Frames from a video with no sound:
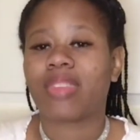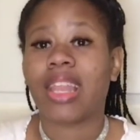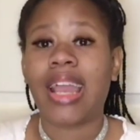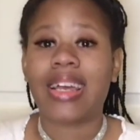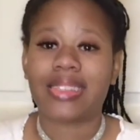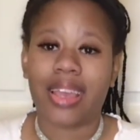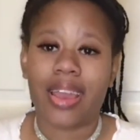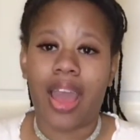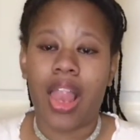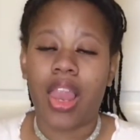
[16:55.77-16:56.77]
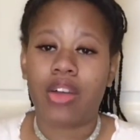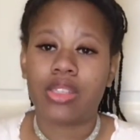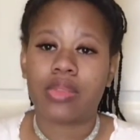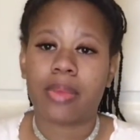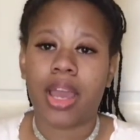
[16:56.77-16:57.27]
Like I said, I
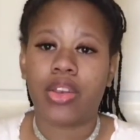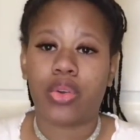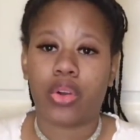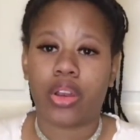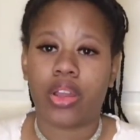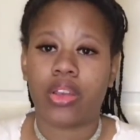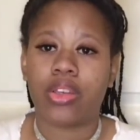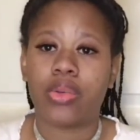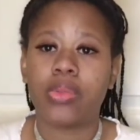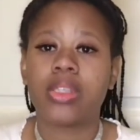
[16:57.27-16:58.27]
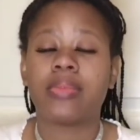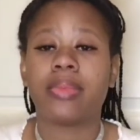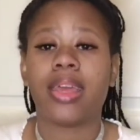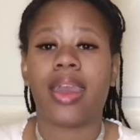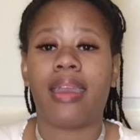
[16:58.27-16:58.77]
lost my daughter due to
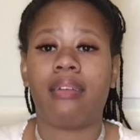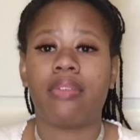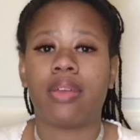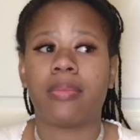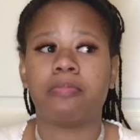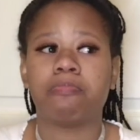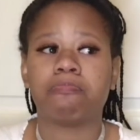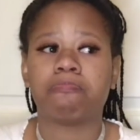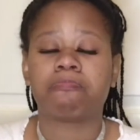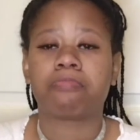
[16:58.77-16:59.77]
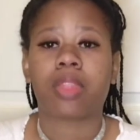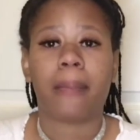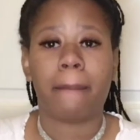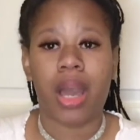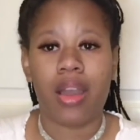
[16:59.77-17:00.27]
me having
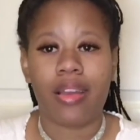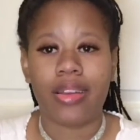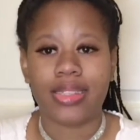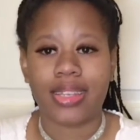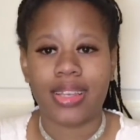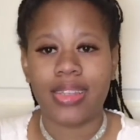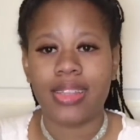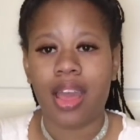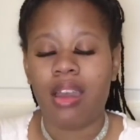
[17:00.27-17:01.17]
my heart disease.